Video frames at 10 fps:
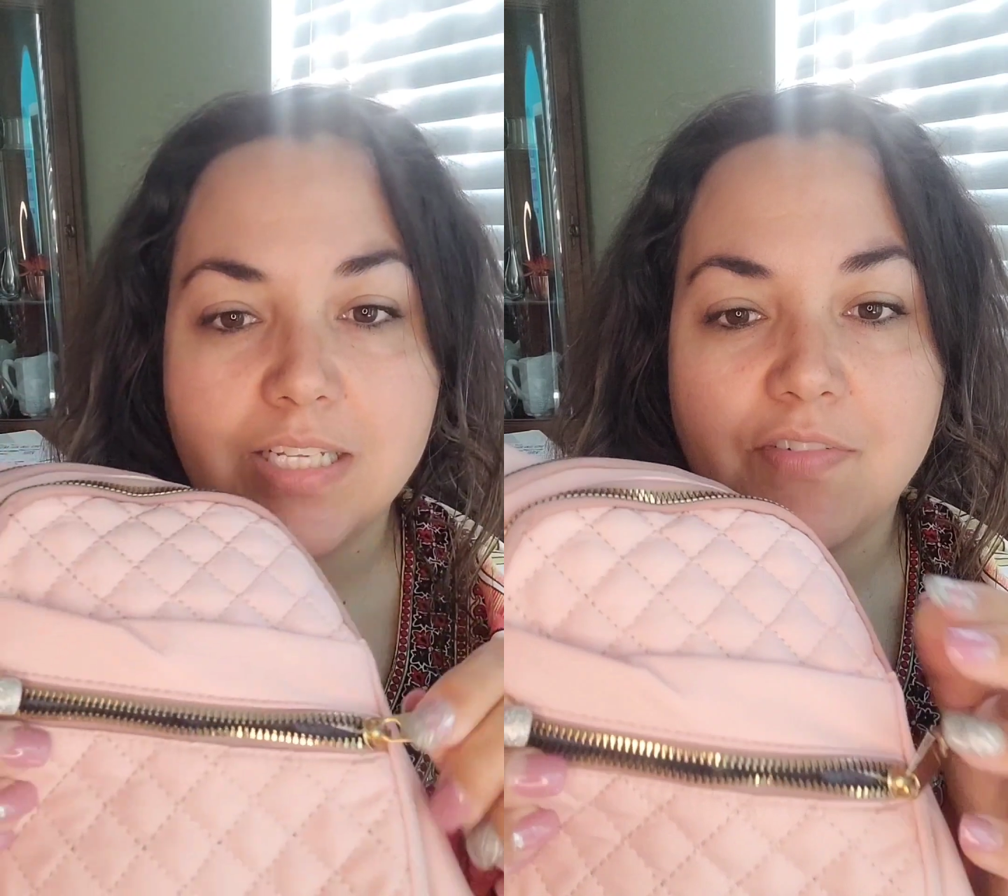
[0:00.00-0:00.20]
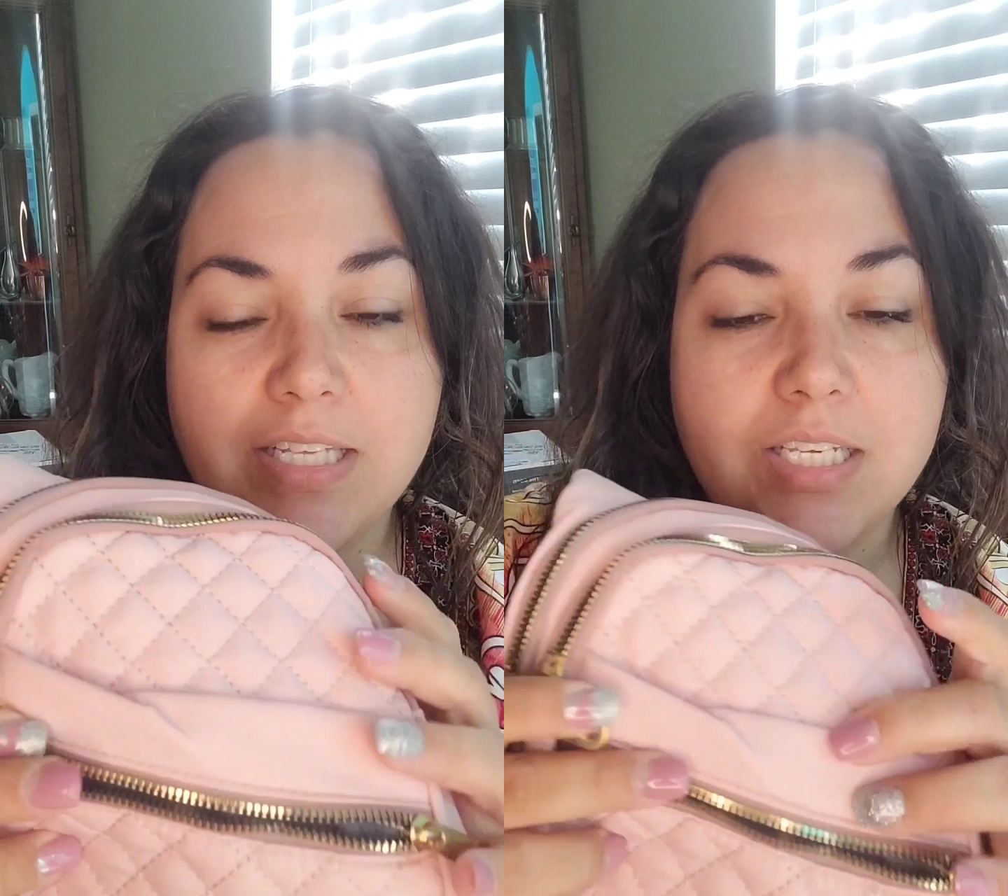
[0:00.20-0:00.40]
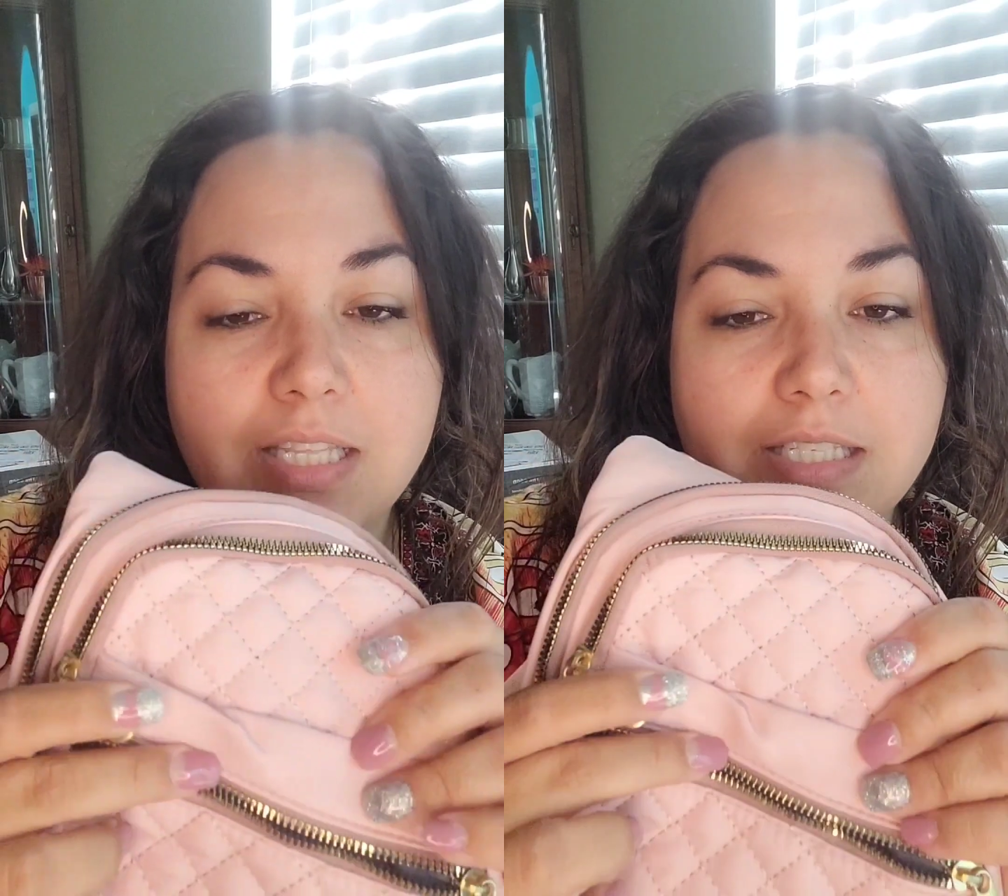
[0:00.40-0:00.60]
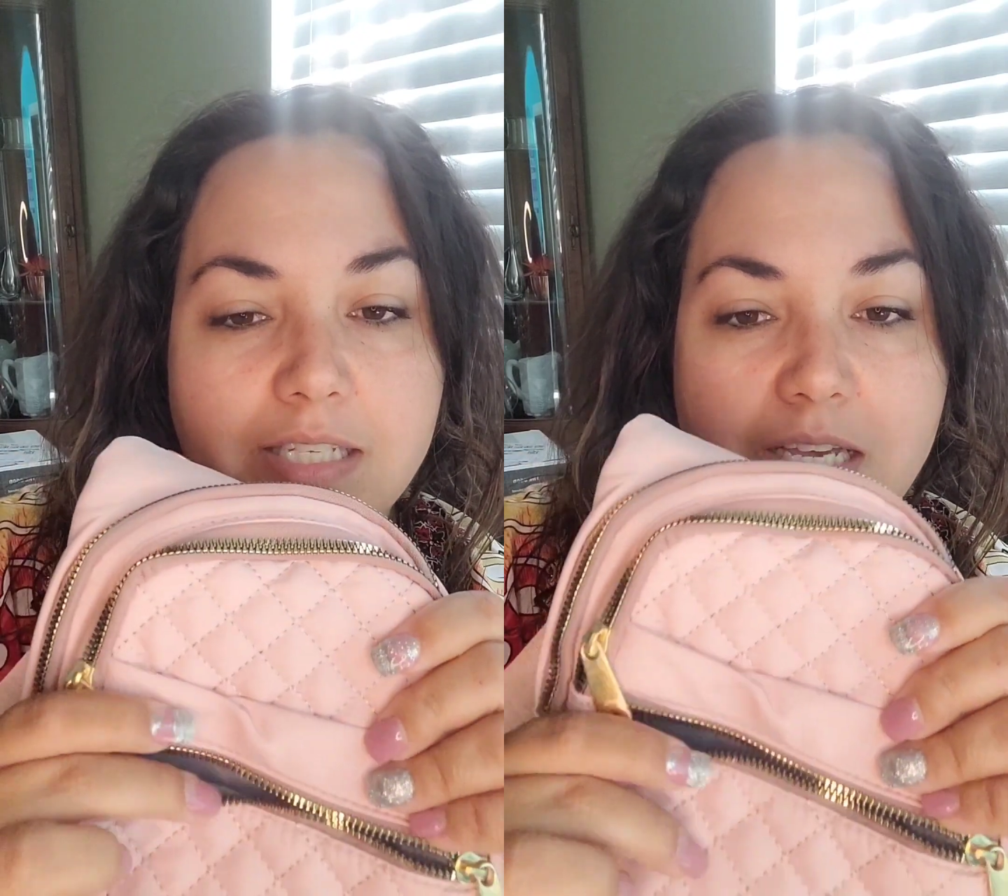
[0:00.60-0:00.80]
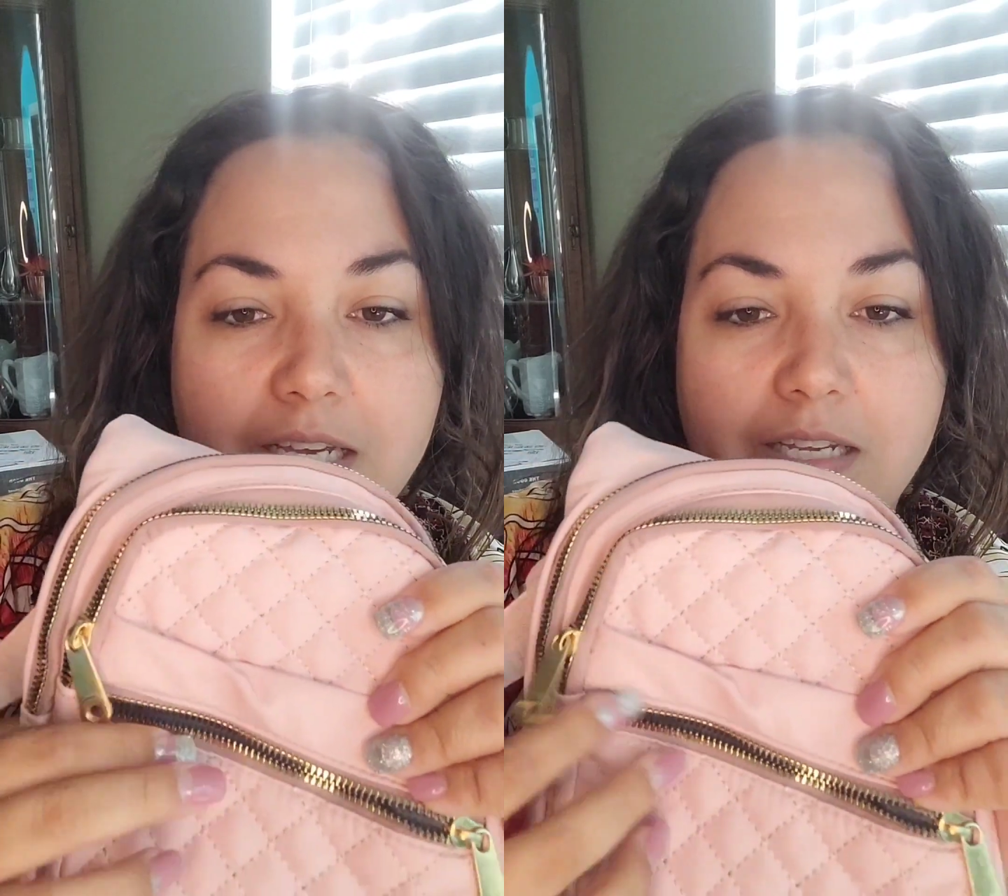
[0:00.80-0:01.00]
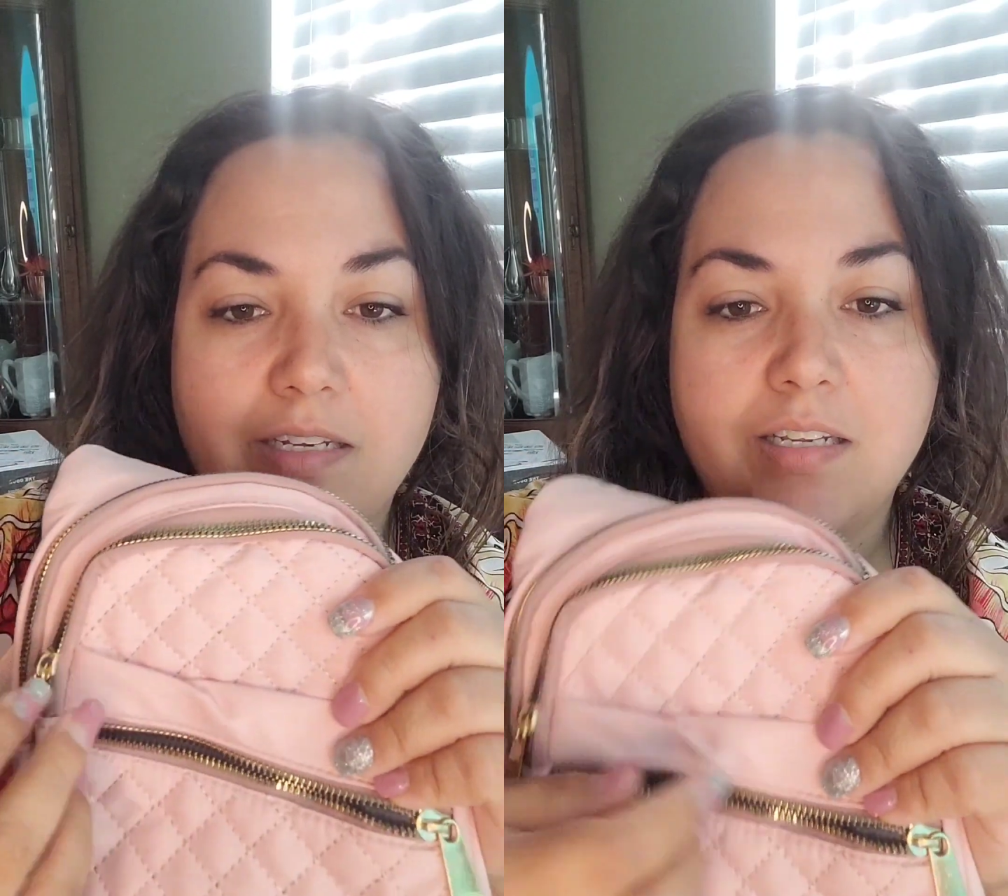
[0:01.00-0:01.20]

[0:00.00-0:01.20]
I saw this on